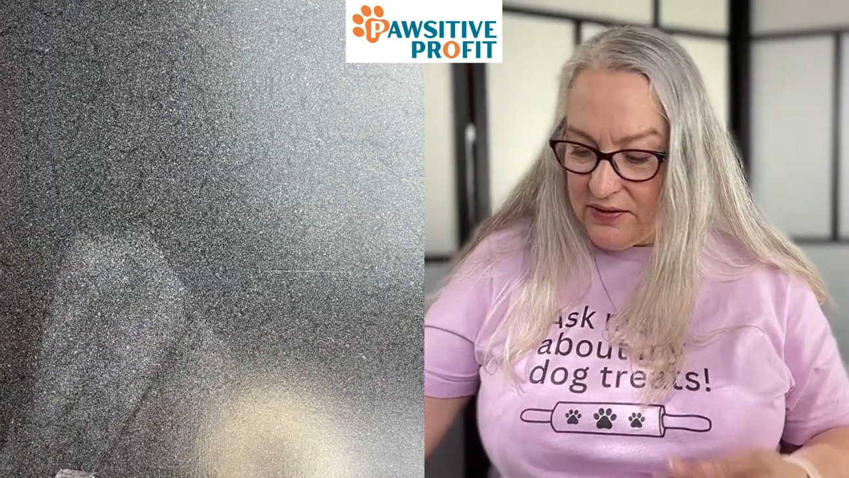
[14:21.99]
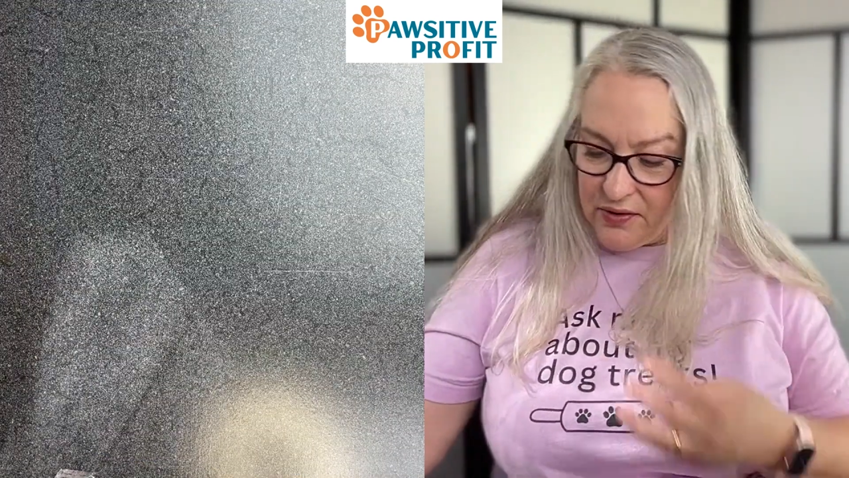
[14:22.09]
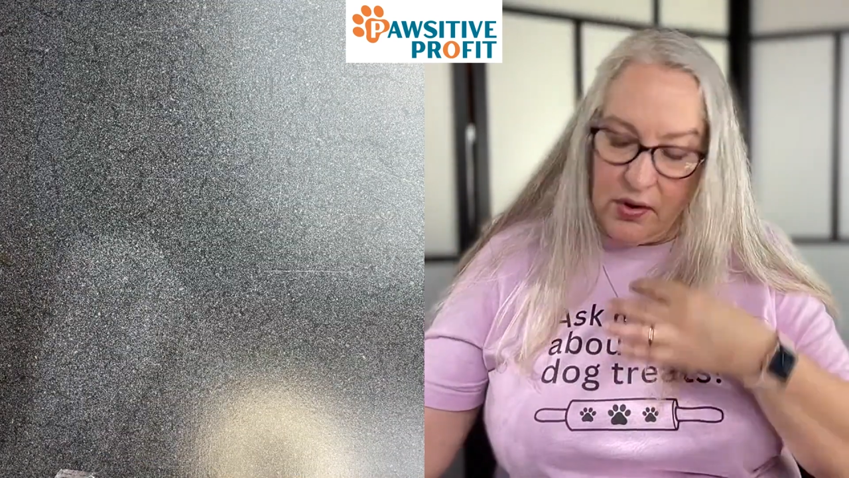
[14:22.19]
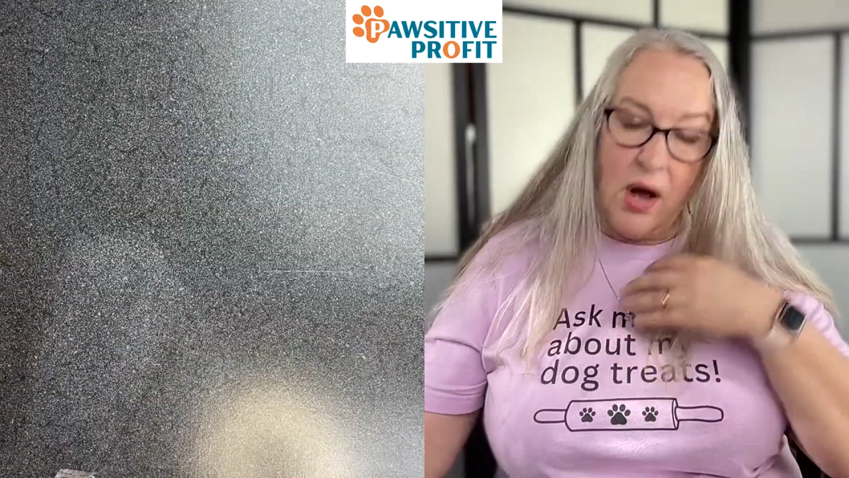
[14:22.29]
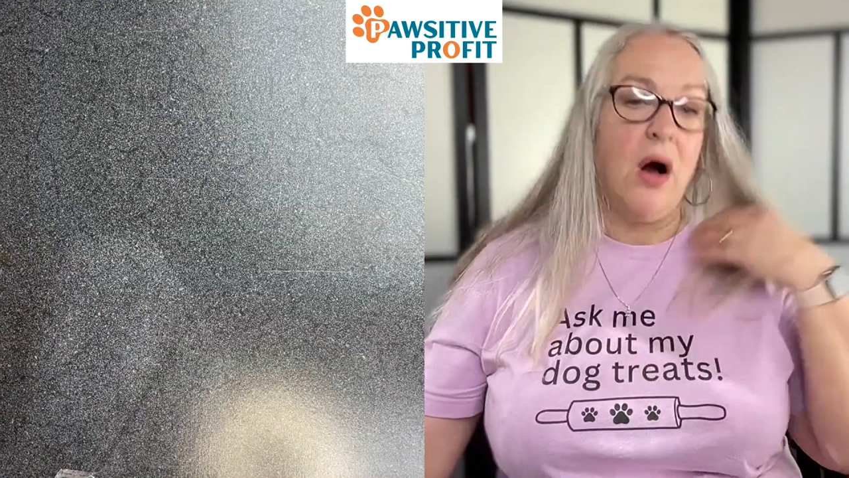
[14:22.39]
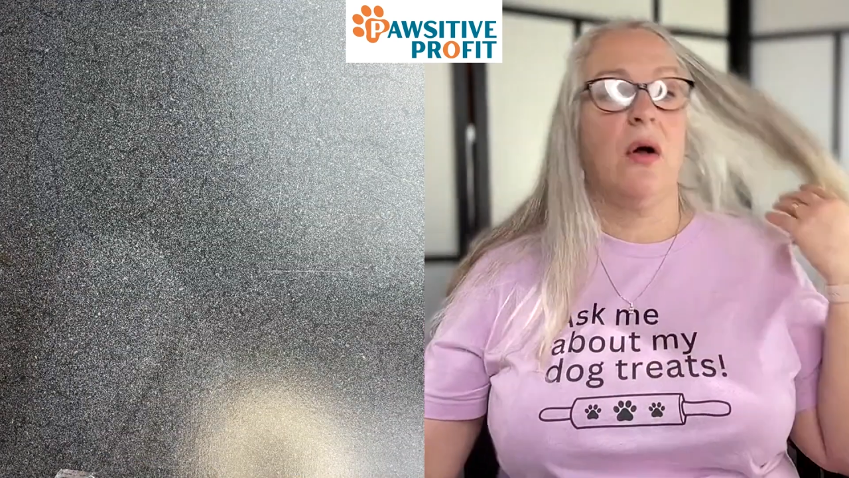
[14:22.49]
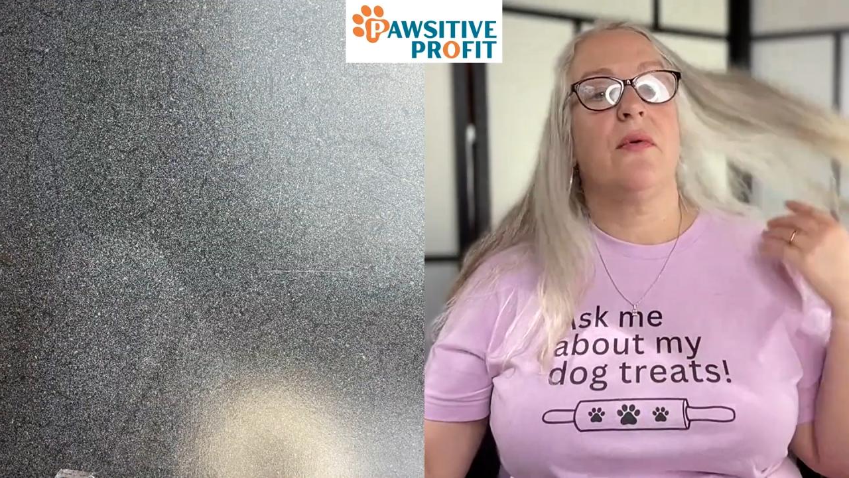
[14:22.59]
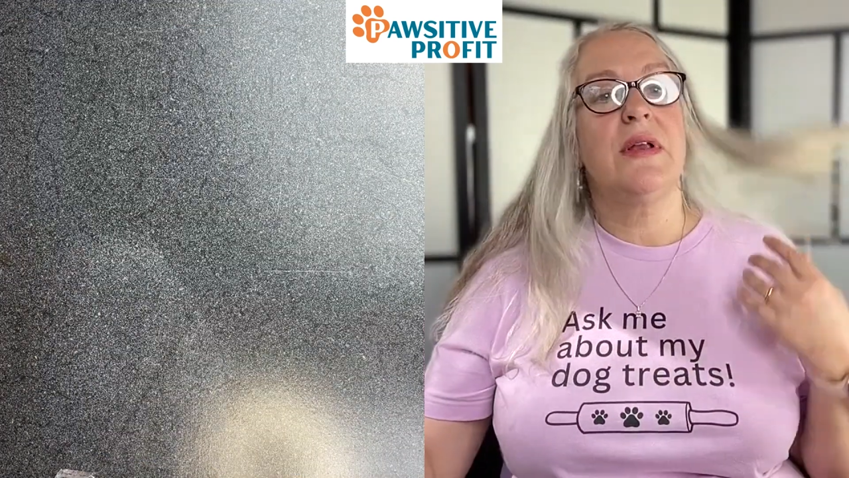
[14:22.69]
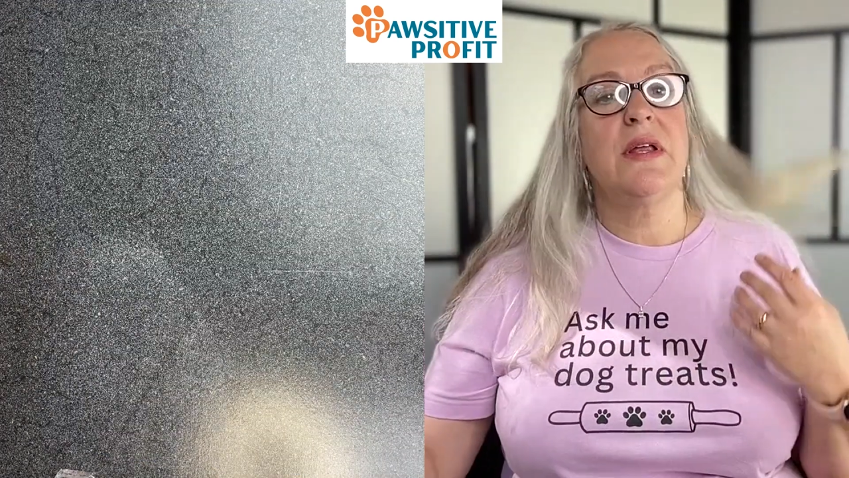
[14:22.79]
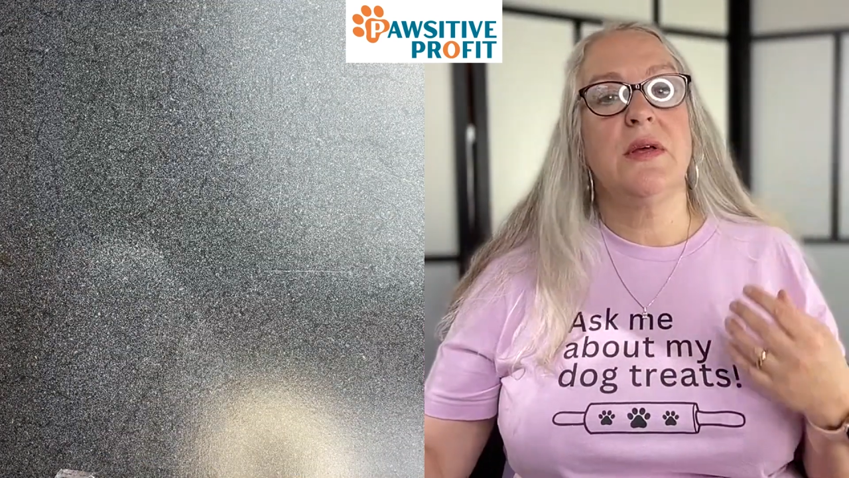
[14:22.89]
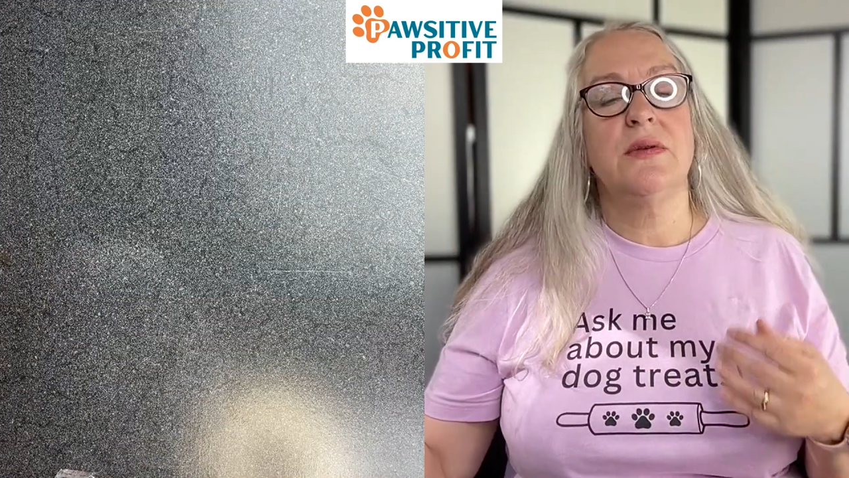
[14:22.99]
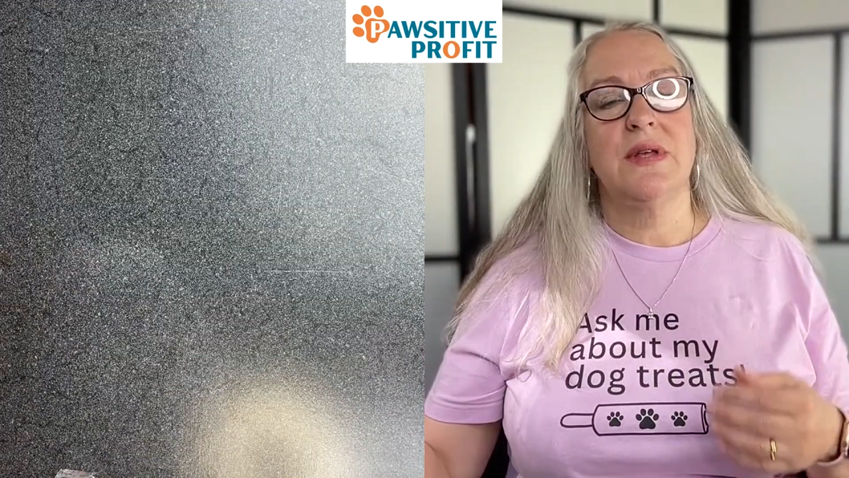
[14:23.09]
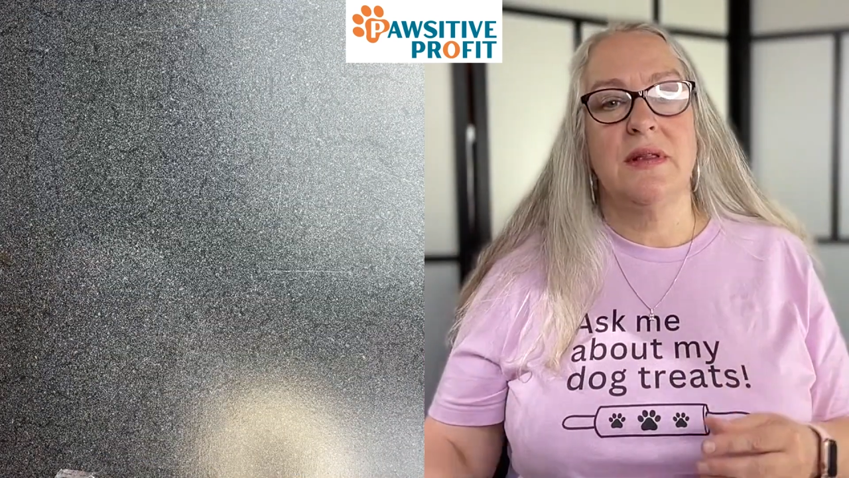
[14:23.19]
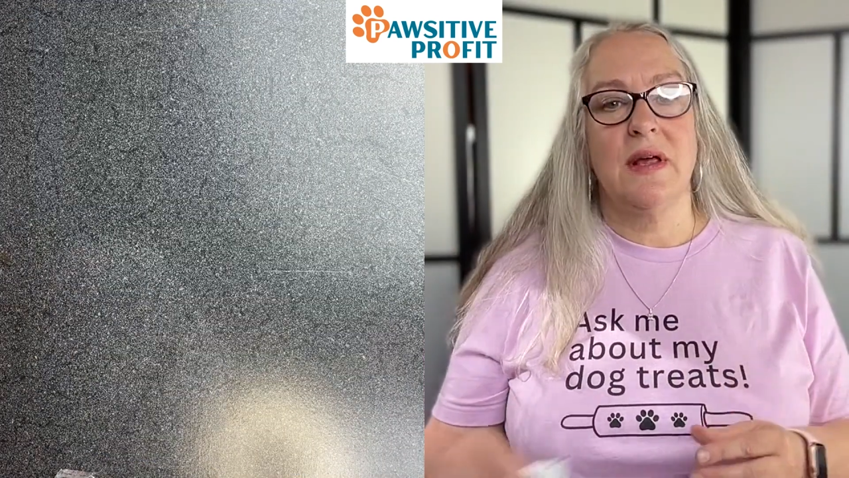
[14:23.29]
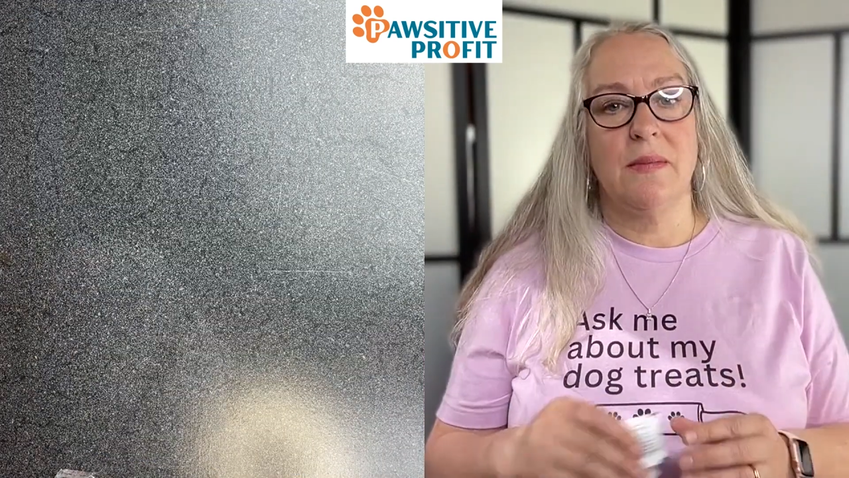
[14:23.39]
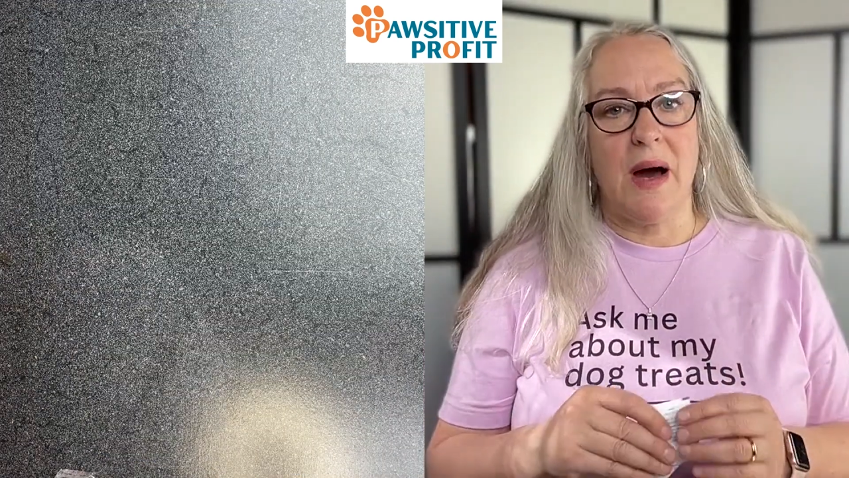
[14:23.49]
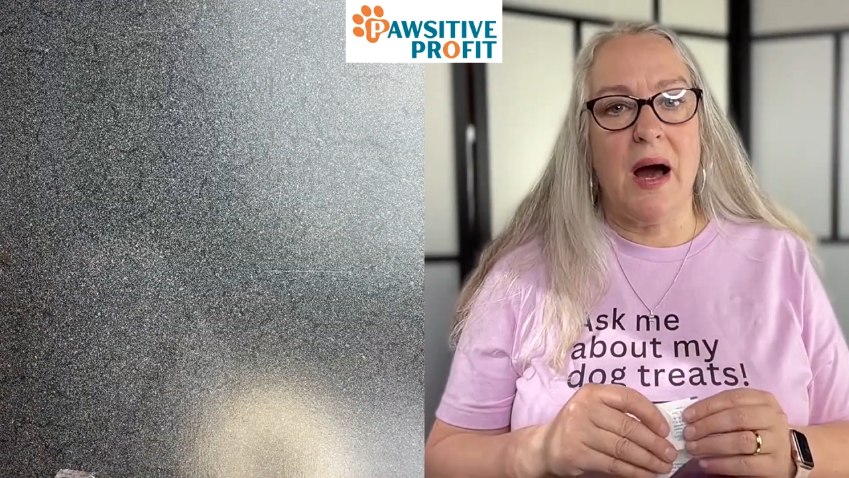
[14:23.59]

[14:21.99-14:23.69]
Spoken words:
if you're not already using them,